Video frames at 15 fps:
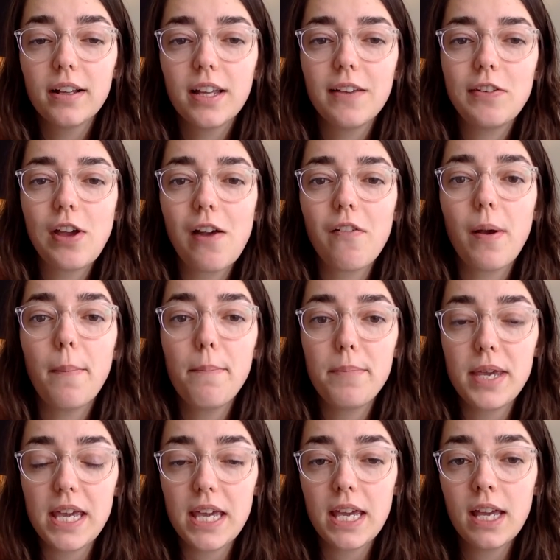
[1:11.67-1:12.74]
If you have a
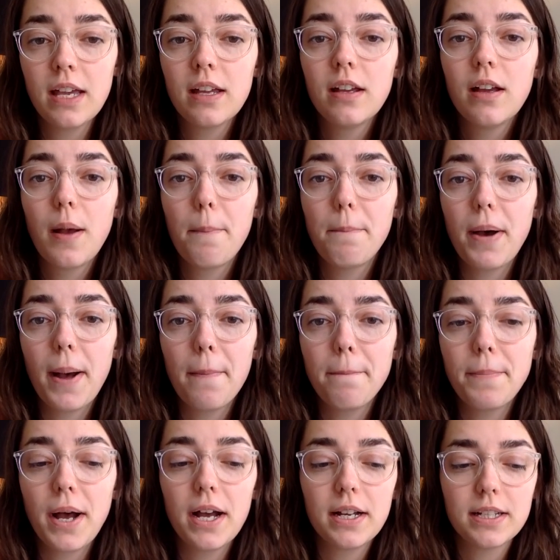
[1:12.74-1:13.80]
B,
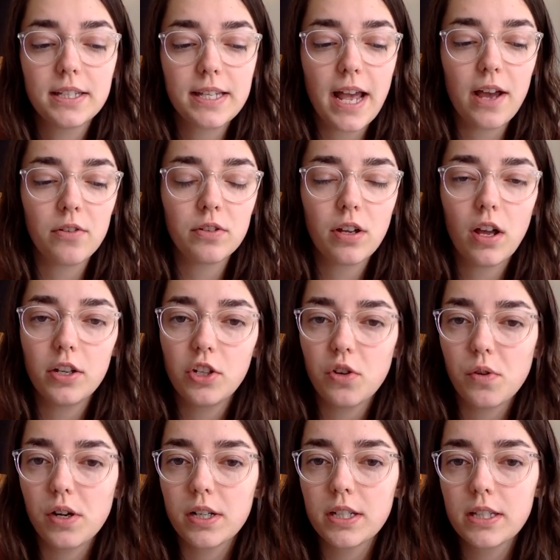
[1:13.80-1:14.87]
b sound on
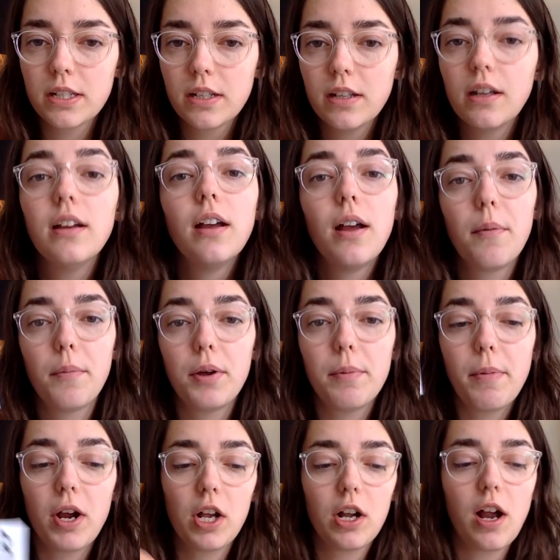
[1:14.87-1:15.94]
yours, put a
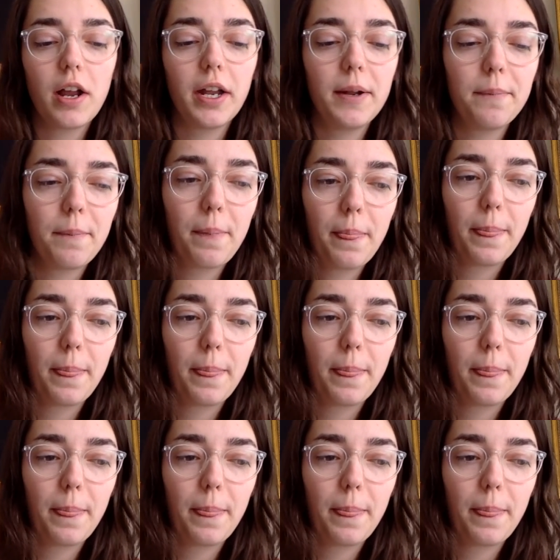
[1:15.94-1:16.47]
marker on it.